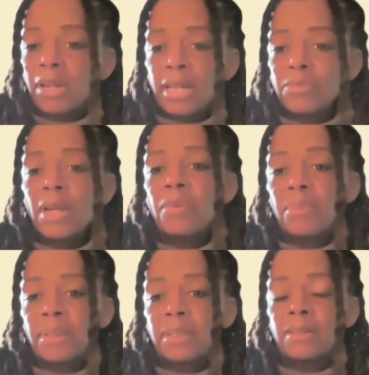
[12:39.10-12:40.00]
class white
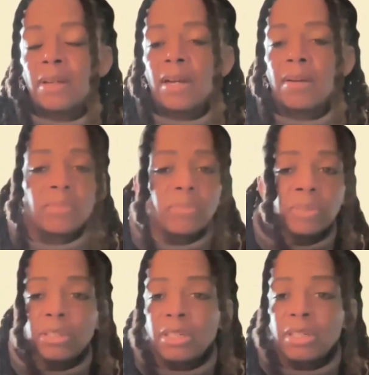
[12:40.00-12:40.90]
woman,
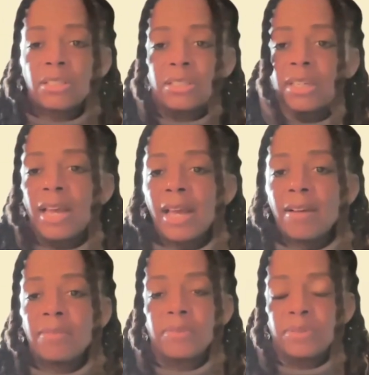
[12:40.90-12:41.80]
was looking
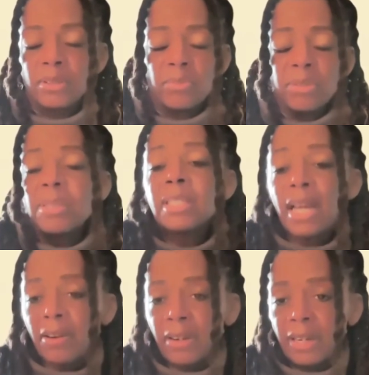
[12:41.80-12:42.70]
she was
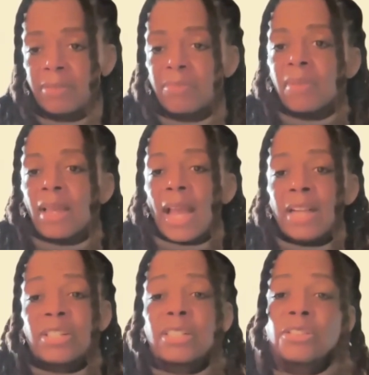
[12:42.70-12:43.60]
miscarrying,
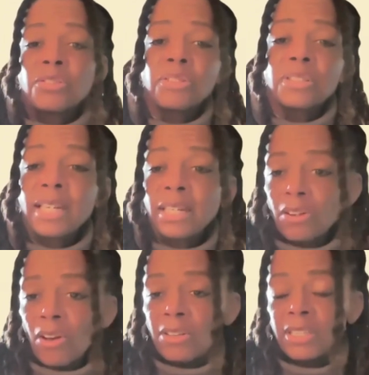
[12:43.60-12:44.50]
and she had to sue the state
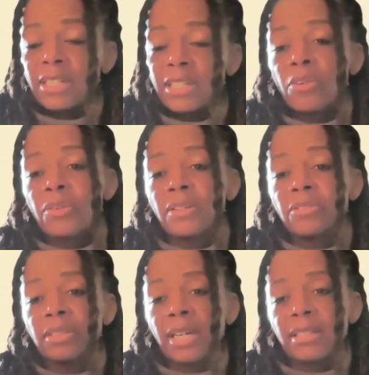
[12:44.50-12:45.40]
at loss and had to go to
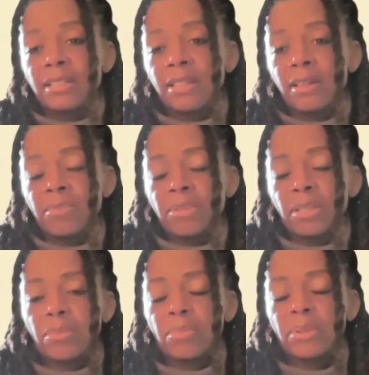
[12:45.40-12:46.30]
another state to
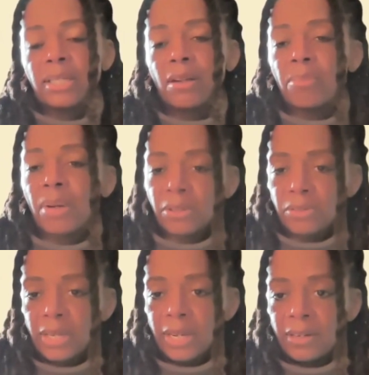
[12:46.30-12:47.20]
complete her
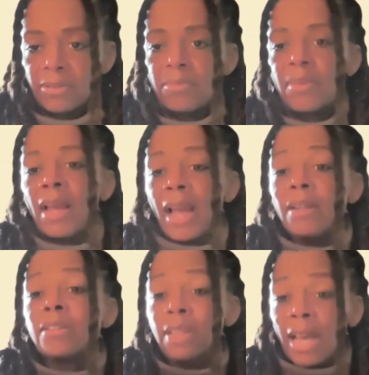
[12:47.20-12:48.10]
medical care
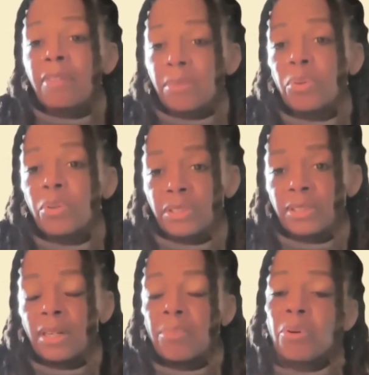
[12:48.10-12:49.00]
and to have an
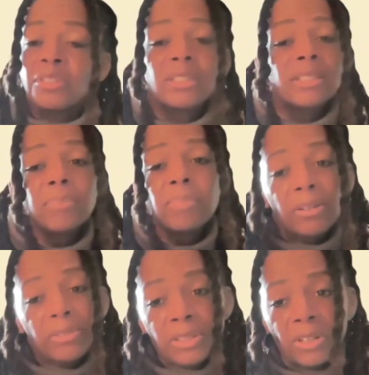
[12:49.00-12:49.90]
abortion. Abortion is a
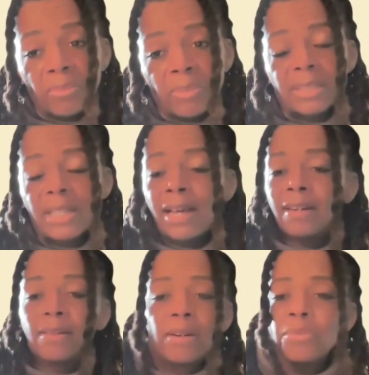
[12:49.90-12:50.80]
medical term. It's not
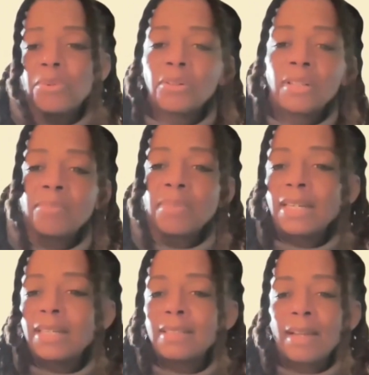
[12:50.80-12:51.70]
a word that
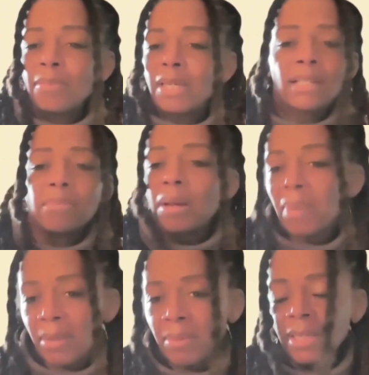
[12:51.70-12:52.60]
means I'm killing my
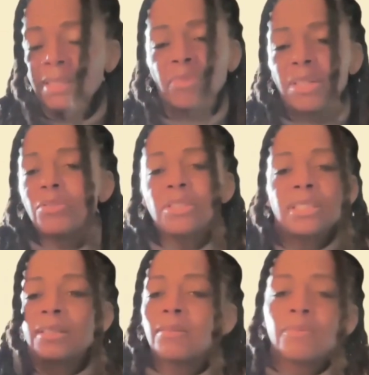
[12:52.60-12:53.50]
baby. We use
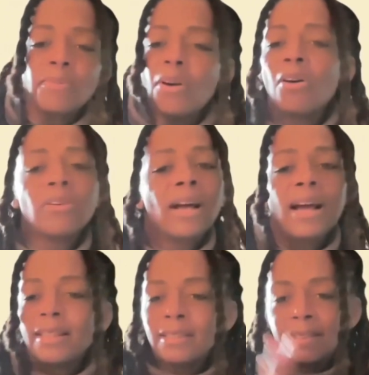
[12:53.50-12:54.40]
it for all
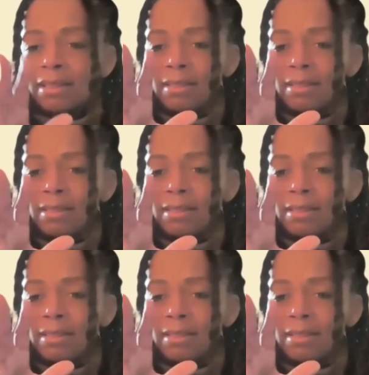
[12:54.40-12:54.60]
kinds.